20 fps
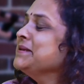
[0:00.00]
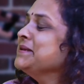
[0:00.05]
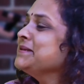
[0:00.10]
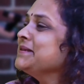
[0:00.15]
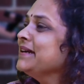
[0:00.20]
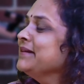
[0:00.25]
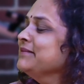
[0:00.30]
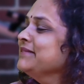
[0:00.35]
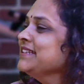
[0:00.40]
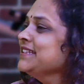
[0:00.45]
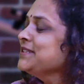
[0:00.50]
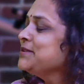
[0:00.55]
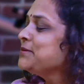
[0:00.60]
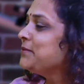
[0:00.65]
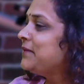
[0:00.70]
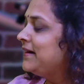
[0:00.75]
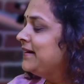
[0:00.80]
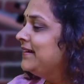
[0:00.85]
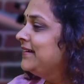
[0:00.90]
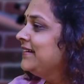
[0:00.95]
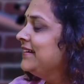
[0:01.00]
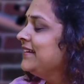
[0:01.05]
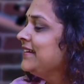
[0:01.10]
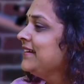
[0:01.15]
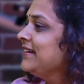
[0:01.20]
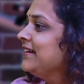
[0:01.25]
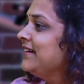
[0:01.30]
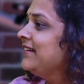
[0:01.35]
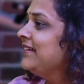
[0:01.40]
So I'm just wondering,